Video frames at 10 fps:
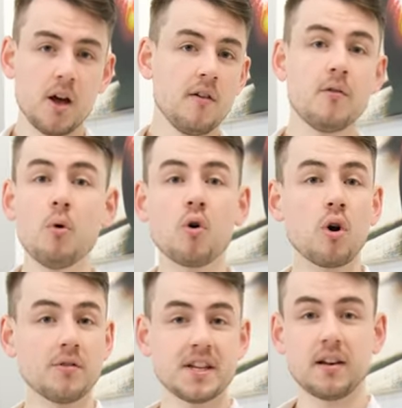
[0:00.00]
For more
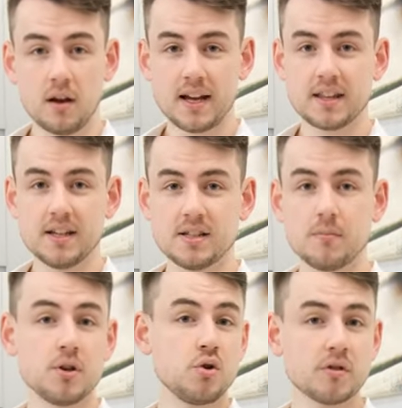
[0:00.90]
content like this,
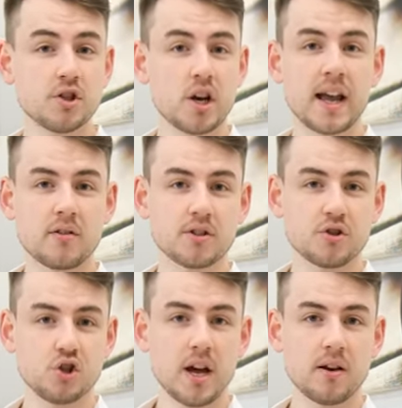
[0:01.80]
be sure to check out our
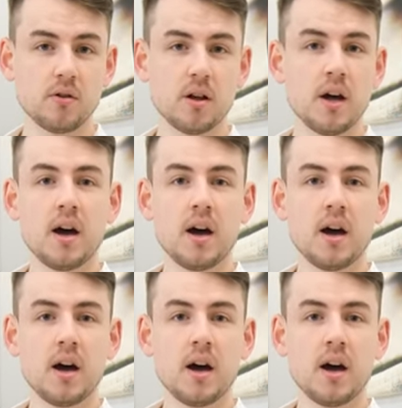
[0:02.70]
channel